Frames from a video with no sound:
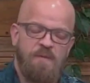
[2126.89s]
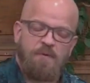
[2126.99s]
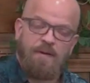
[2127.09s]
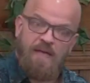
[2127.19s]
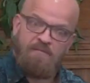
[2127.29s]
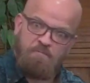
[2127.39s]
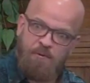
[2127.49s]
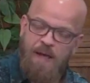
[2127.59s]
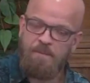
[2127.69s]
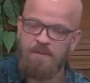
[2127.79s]
People are going to have
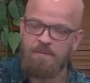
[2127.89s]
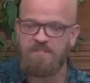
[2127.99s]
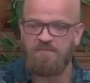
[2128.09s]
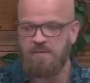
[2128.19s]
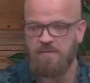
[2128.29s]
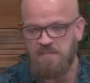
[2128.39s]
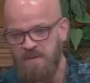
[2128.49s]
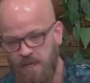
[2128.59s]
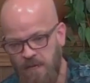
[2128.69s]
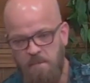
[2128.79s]
problems if I don't
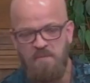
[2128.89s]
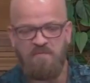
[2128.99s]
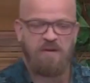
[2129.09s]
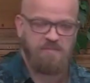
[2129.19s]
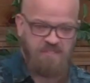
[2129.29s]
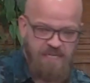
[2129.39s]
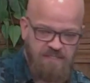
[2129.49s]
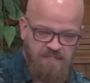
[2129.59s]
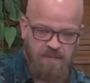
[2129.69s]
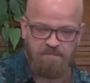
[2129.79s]
speak up, if I don't
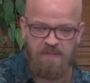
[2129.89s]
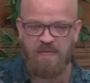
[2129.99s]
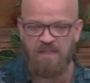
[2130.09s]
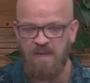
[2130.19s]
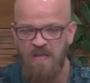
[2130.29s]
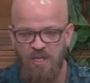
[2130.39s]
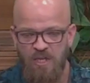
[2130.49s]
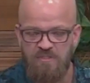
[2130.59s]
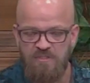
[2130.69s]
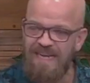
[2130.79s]
say something. And then
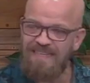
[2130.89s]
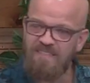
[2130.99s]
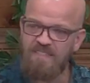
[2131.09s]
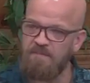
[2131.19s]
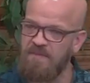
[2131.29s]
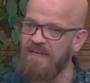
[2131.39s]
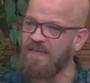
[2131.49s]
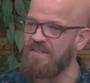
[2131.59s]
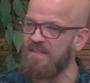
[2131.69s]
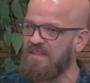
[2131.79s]
you say
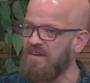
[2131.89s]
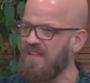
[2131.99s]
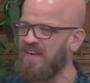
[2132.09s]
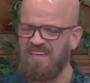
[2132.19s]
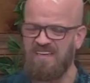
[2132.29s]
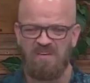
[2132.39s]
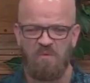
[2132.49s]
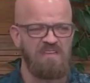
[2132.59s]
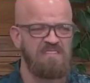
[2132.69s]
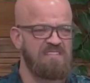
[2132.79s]
something and they're like,
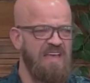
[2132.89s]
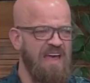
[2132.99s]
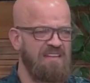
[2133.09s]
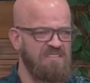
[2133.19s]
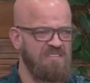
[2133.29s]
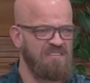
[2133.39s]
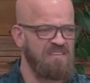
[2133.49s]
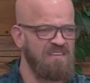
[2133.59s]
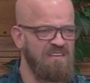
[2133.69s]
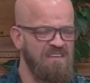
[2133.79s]
what is that?
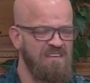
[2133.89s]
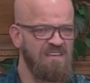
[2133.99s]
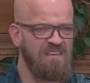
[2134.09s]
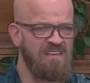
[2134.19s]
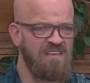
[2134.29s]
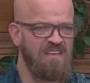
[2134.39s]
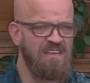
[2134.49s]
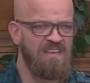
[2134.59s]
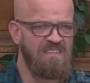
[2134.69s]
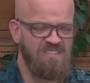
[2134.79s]

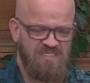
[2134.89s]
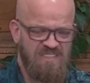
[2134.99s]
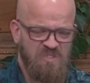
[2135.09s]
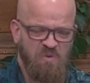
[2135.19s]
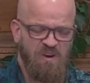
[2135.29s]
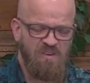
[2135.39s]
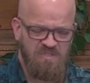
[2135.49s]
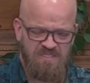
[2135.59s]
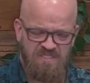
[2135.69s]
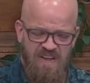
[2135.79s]
That's, that's
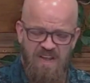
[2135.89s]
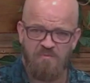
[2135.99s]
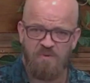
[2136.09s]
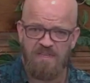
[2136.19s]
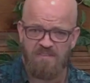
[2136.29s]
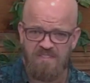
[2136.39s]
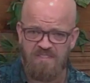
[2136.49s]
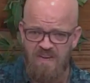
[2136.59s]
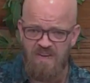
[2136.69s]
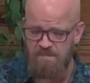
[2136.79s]
gross. It's not real.
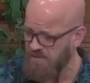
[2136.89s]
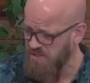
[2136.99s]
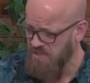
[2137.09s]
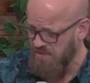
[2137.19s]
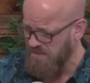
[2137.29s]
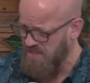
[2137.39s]
It's not personal.